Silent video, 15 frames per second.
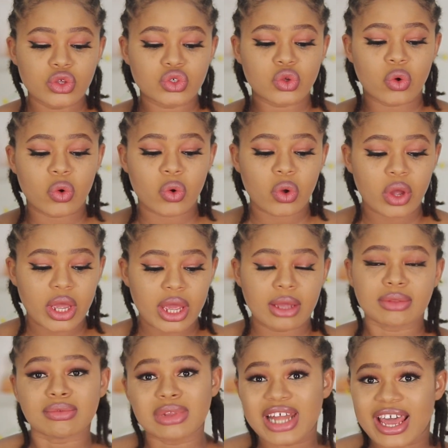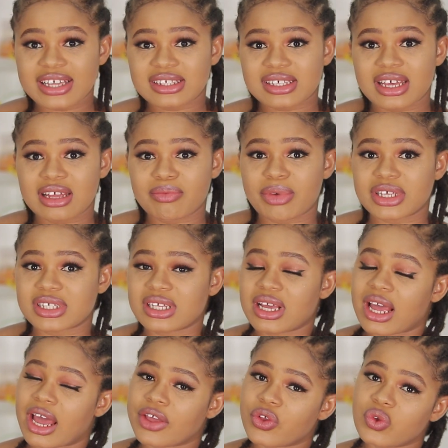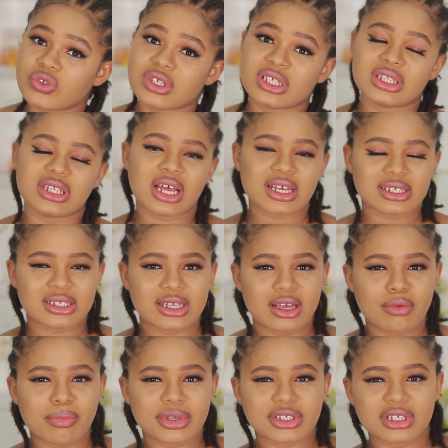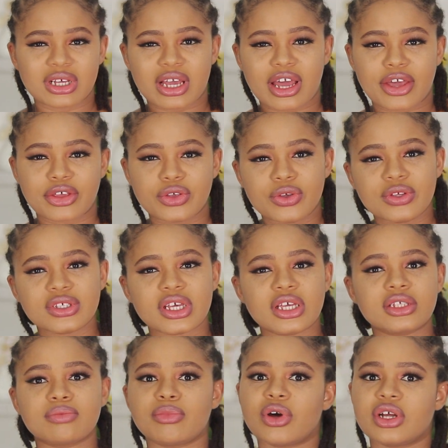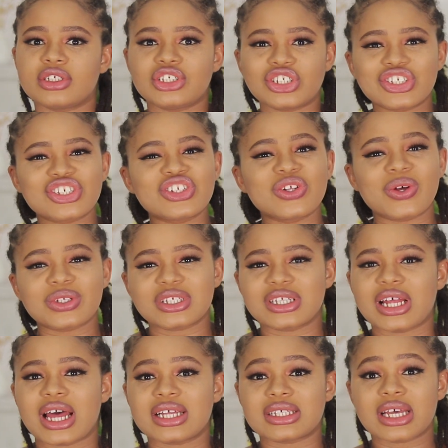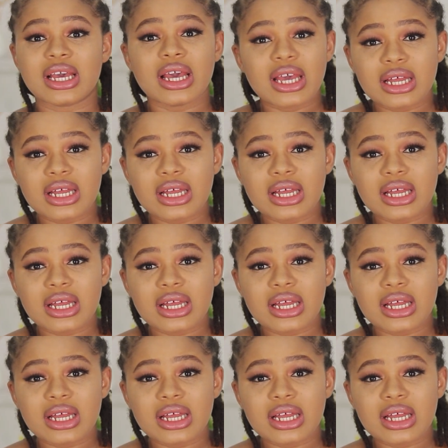So a light skin person can use it, dark skin person can use it, but just note that